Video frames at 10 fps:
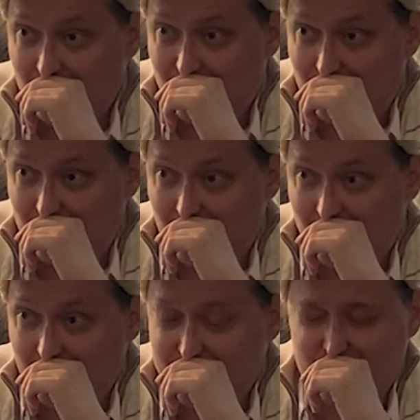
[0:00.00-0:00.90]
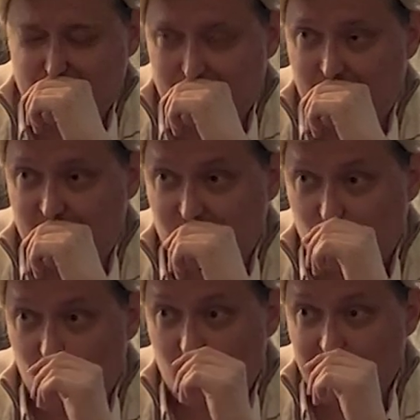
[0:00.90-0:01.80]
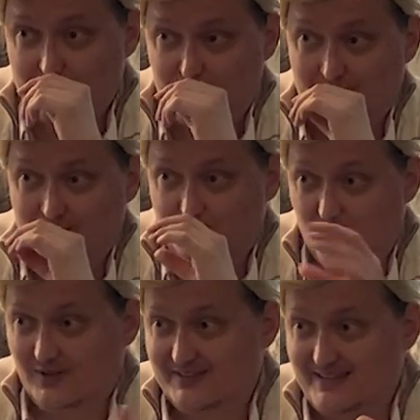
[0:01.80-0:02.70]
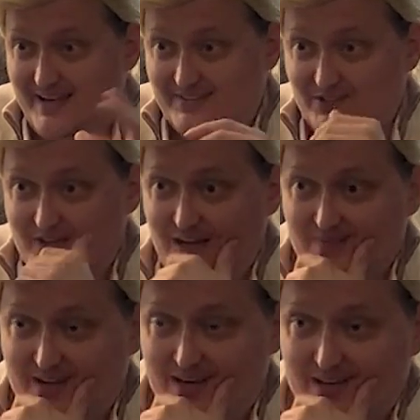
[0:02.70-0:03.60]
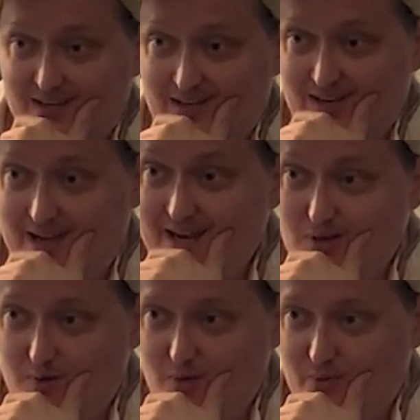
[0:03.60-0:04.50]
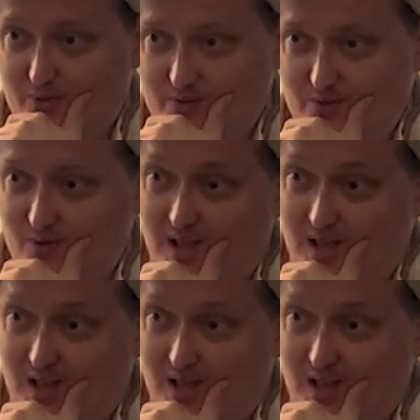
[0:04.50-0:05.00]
Uh, this has been a show, has right. been a total disaster. I haven't got anywhere with you.